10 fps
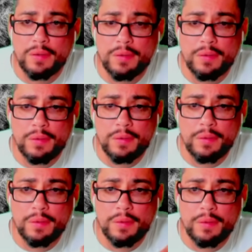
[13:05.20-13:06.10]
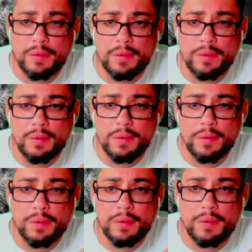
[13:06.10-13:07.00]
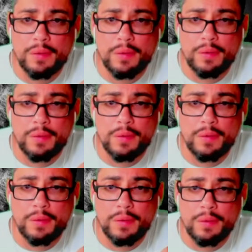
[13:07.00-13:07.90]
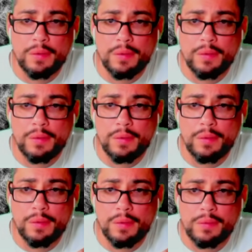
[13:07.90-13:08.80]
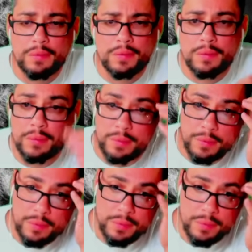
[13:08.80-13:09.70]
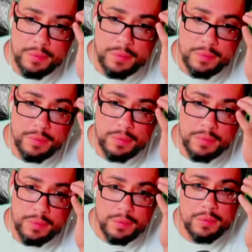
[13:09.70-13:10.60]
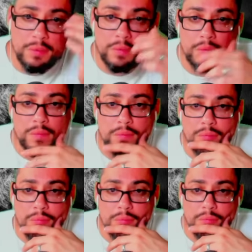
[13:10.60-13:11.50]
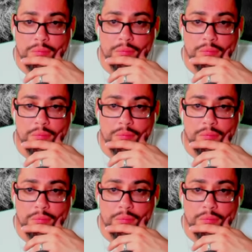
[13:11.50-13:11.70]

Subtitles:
Nobody speaks.